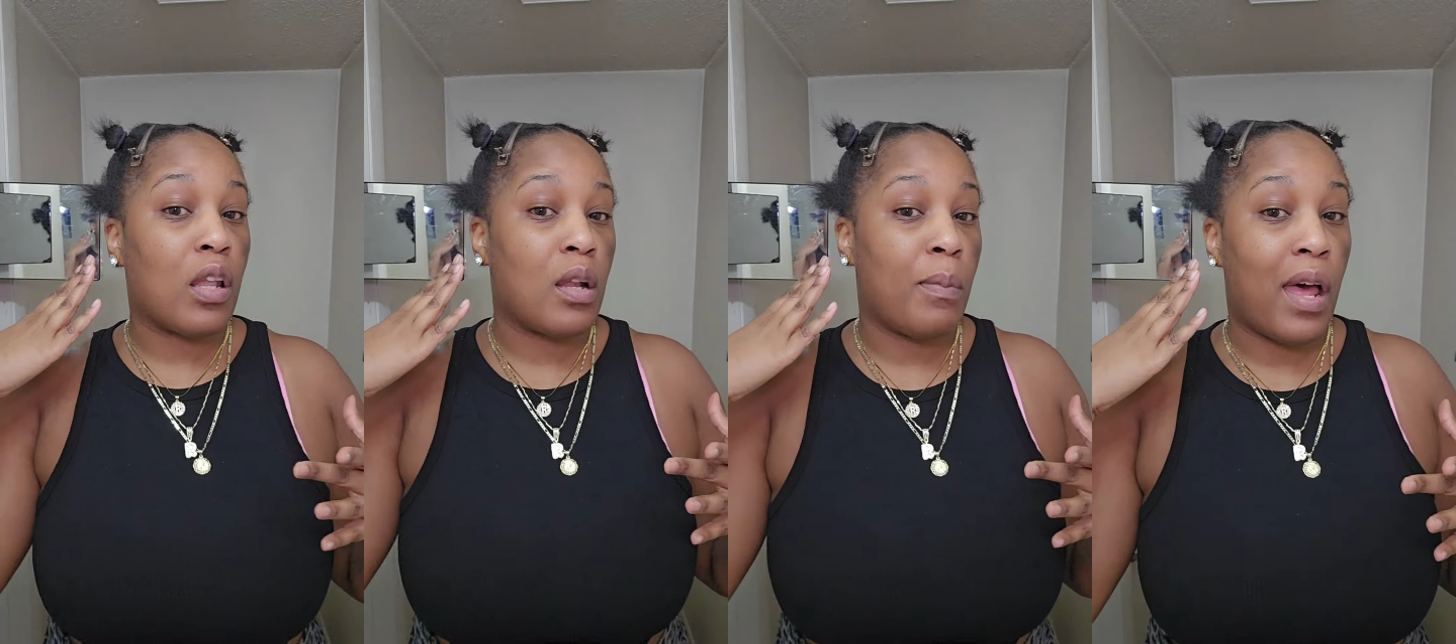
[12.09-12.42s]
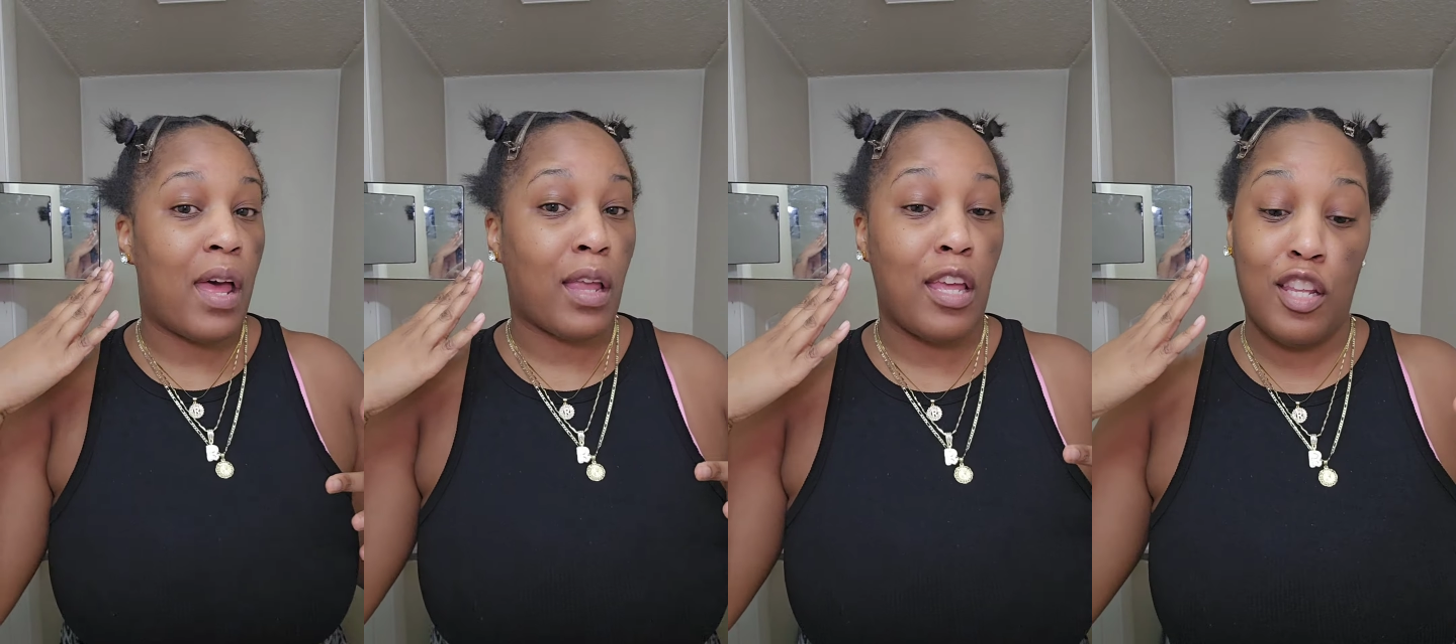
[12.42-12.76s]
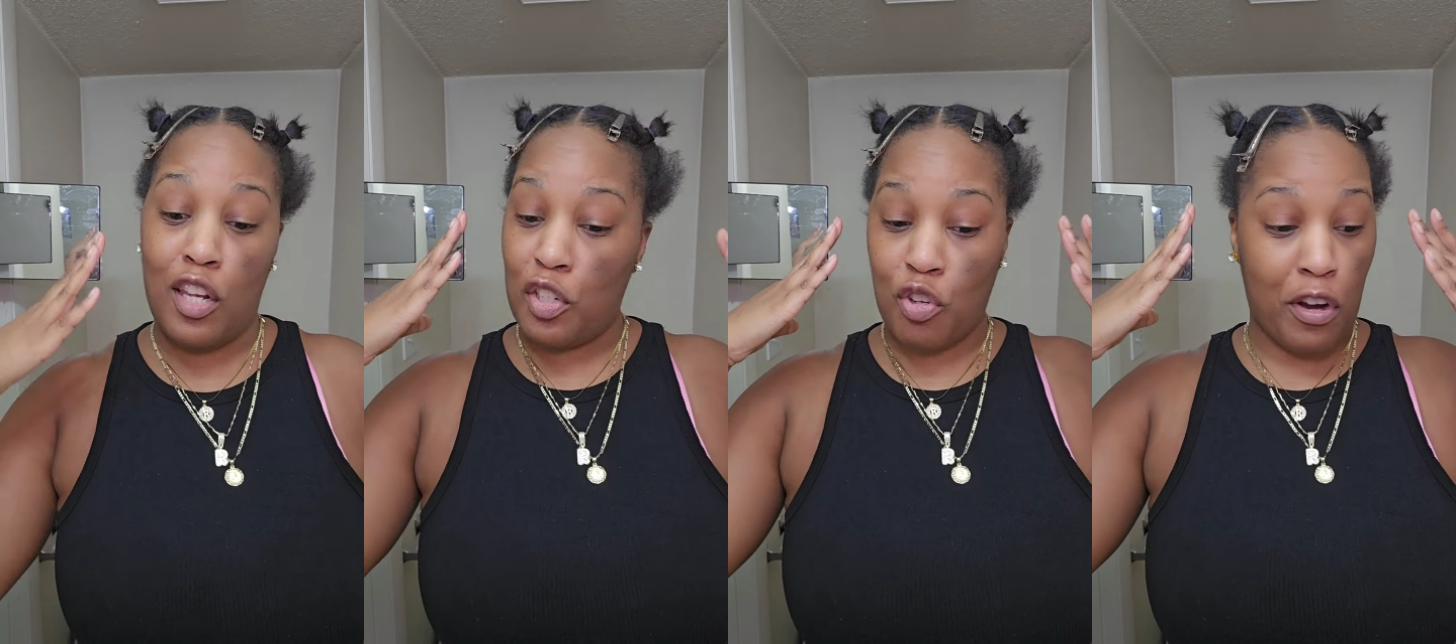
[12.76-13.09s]
in the back and then
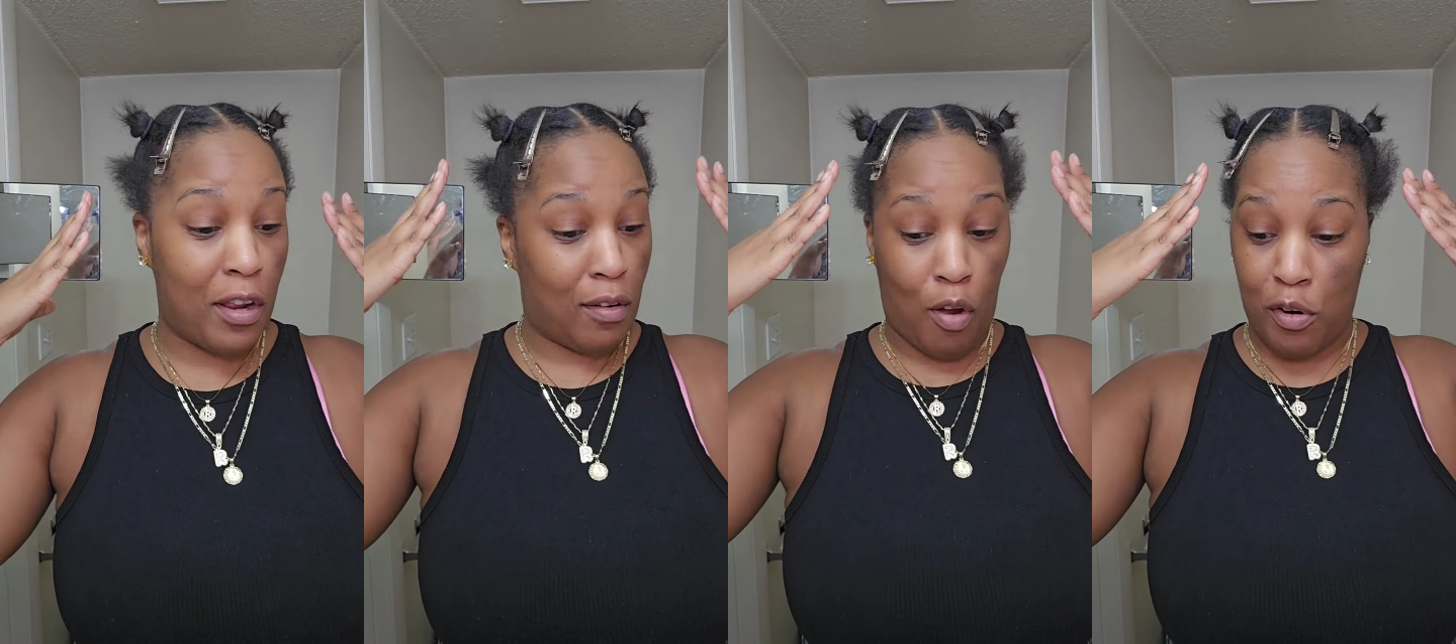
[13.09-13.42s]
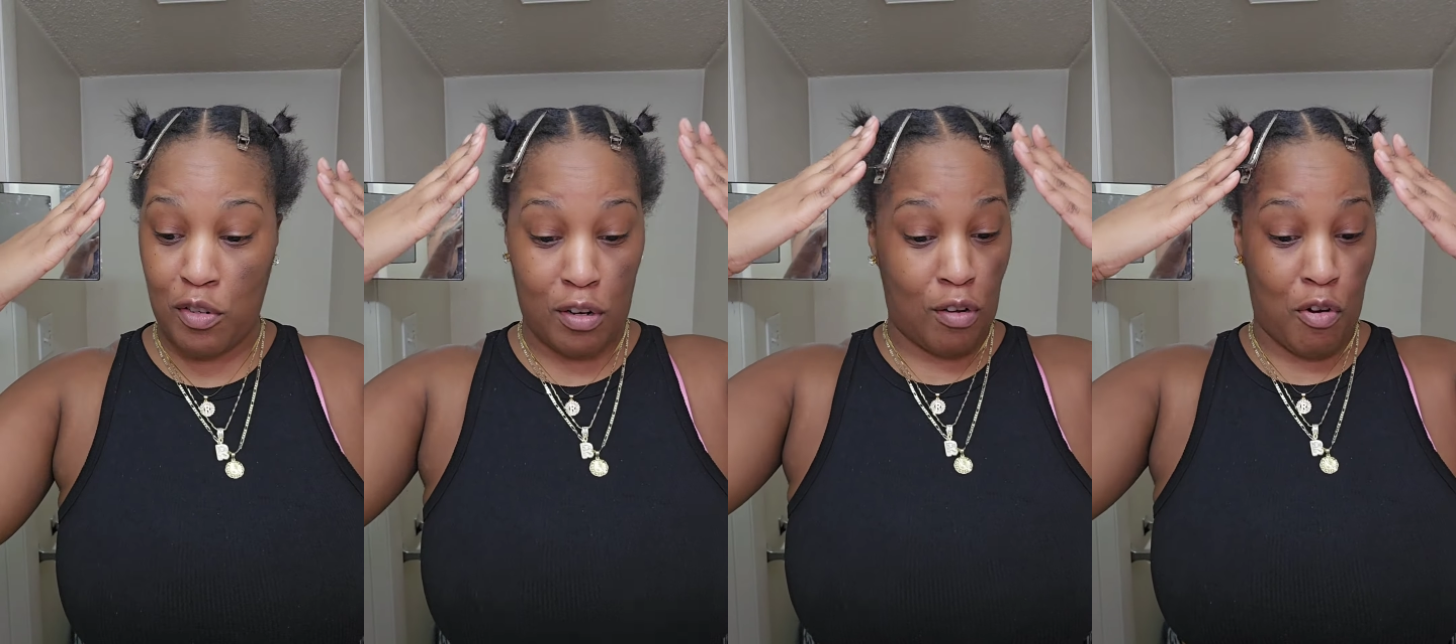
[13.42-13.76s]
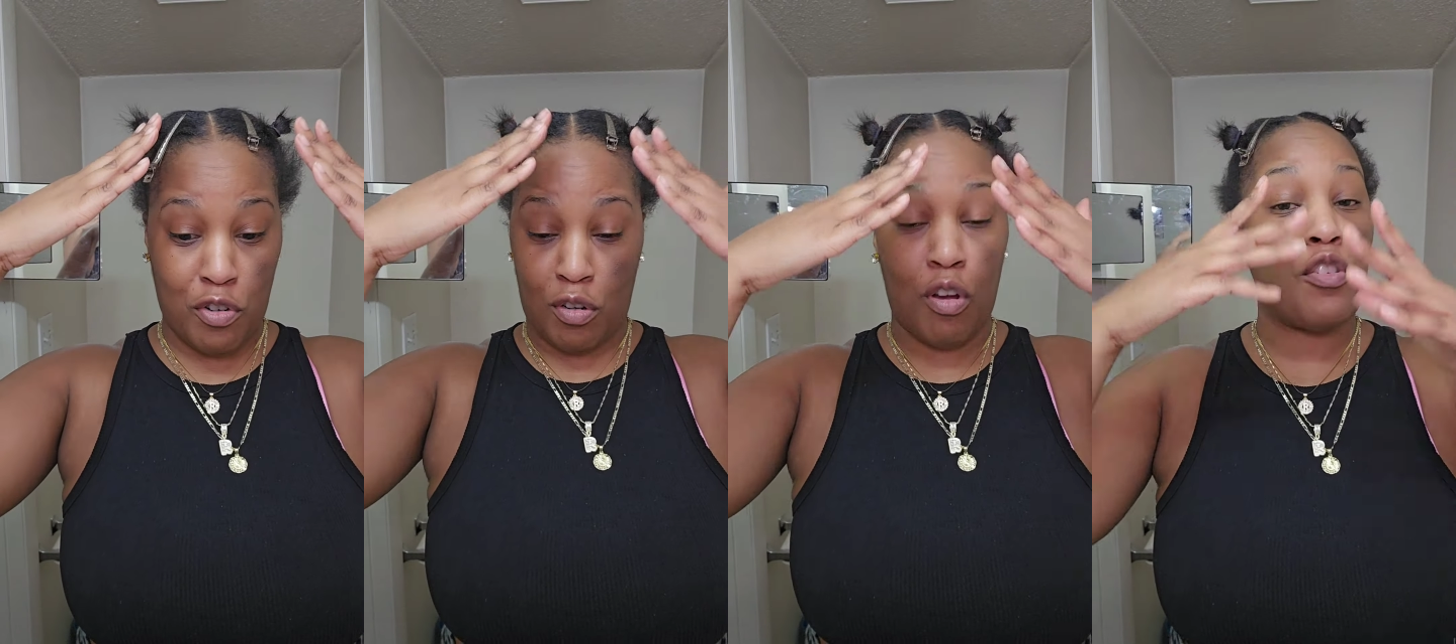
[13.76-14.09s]
they start getting larger and
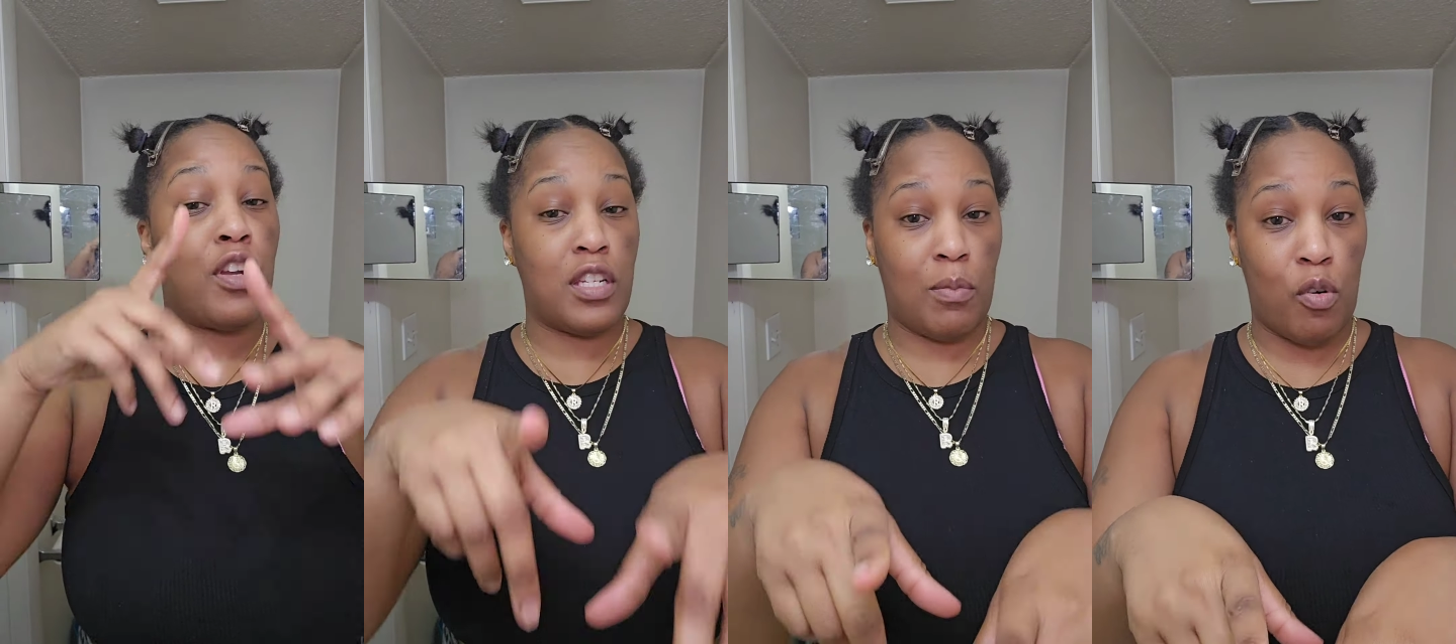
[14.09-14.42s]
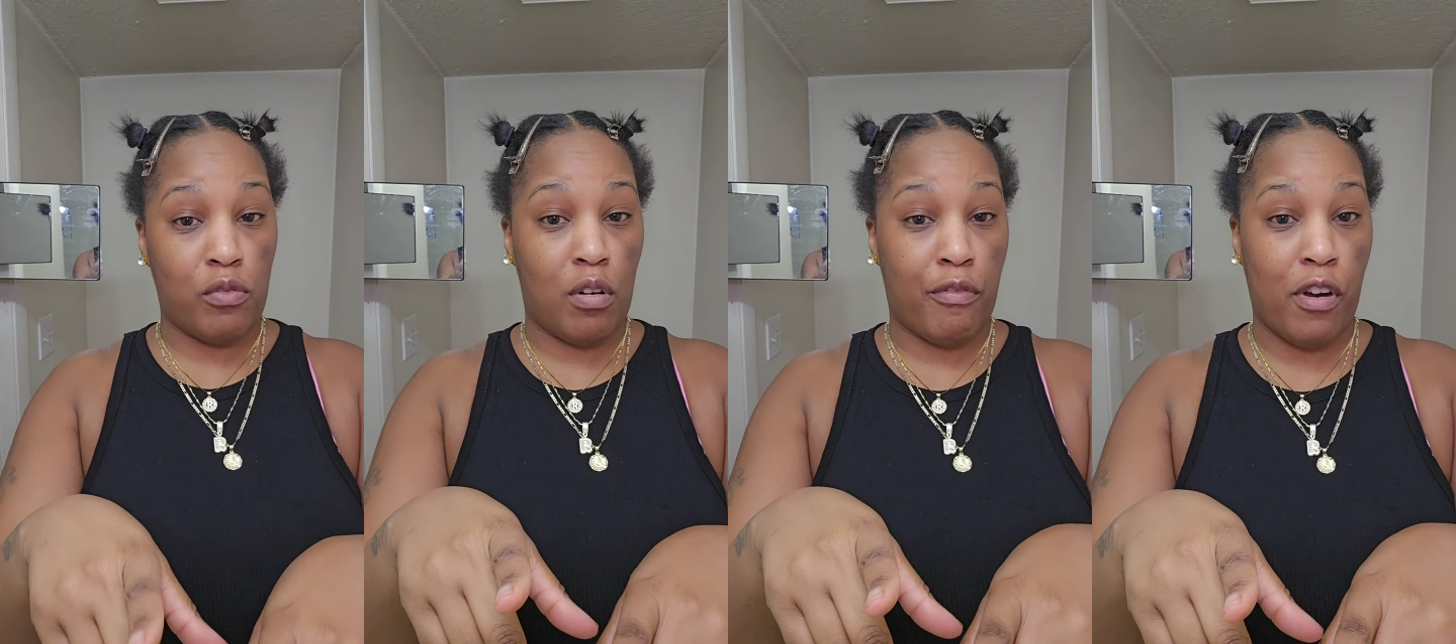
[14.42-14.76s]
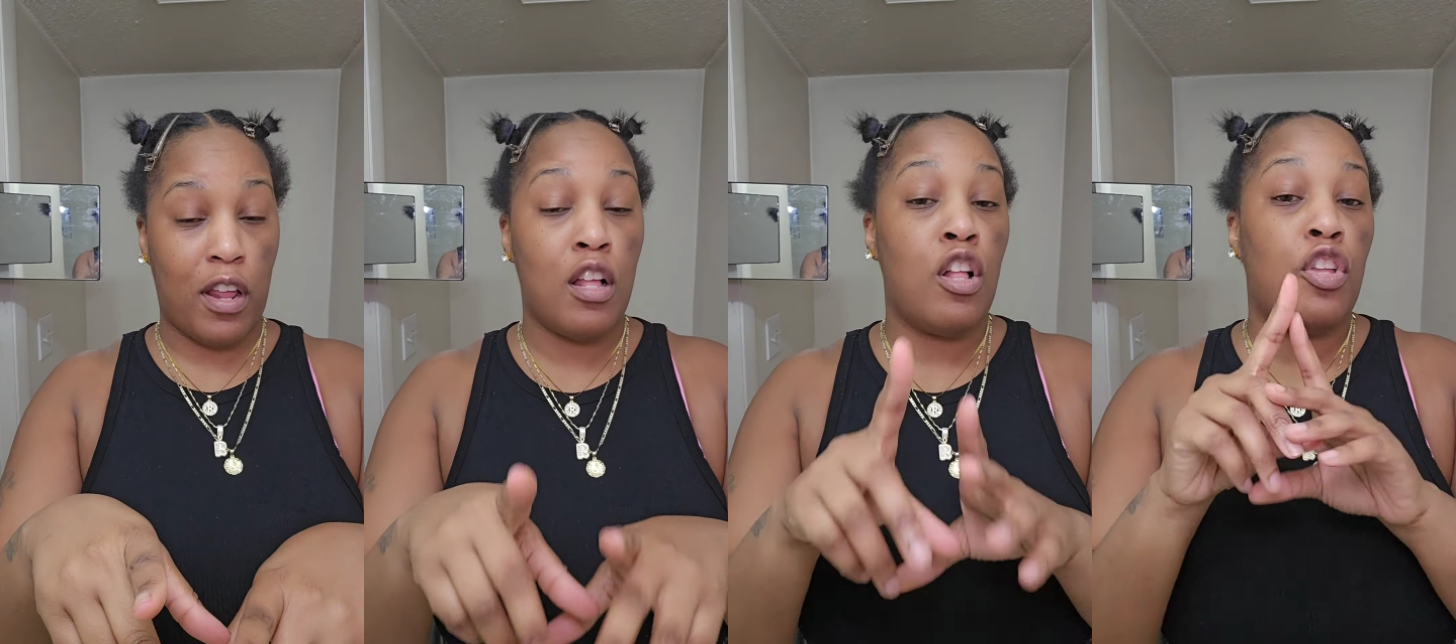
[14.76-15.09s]
larger and larger as it moves to the front.